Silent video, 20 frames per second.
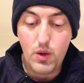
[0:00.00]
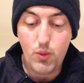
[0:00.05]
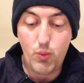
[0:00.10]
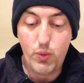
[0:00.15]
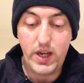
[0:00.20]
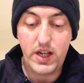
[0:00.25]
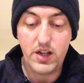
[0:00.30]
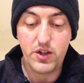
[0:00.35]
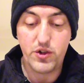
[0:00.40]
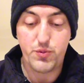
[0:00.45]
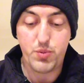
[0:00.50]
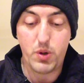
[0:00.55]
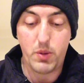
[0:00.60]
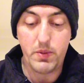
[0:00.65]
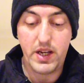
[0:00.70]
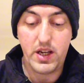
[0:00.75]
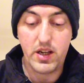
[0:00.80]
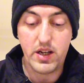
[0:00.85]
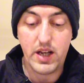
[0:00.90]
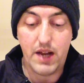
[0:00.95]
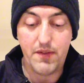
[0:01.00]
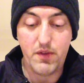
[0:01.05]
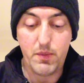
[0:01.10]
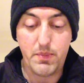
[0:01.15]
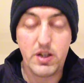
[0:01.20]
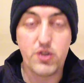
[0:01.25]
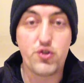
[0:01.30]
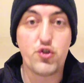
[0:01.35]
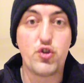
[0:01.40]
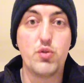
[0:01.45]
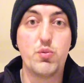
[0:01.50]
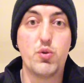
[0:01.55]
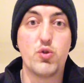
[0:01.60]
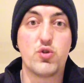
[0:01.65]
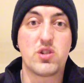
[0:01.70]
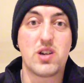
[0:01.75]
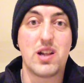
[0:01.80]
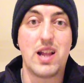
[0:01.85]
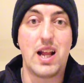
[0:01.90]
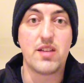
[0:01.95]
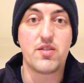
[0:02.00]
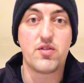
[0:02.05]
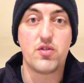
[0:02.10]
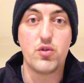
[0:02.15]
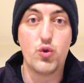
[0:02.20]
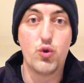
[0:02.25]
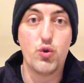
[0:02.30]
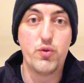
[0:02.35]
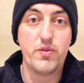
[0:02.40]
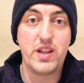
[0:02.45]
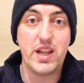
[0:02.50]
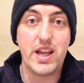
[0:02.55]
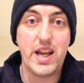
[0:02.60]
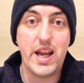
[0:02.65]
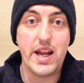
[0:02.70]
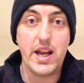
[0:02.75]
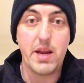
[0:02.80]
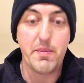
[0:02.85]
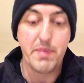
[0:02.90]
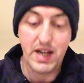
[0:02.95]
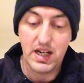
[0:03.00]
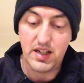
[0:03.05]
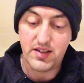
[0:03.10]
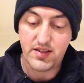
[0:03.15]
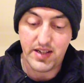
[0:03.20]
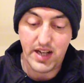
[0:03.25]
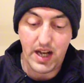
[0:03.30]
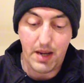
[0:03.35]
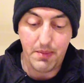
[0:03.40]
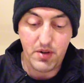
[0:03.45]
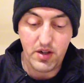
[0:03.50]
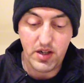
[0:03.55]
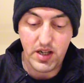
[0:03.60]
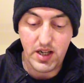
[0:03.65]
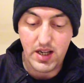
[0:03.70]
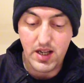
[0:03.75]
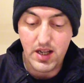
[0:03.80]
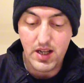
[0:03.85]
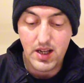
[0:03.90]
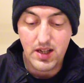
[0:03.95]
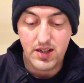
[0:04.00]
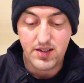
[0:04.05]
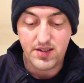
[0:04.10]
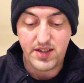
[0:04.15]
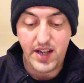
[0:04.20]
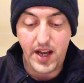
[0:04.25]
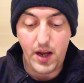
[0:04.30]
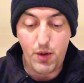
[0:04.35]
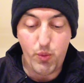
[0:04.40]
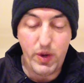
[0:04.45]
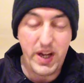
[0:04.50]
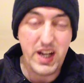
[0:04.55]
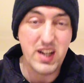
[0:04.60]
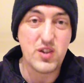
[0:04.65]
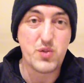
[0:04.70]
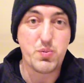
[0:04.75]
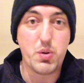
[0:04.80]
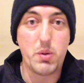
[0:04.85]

Wigan's probably going to have a bit too much class over the 80 minutes, and I'm going to see Wigan's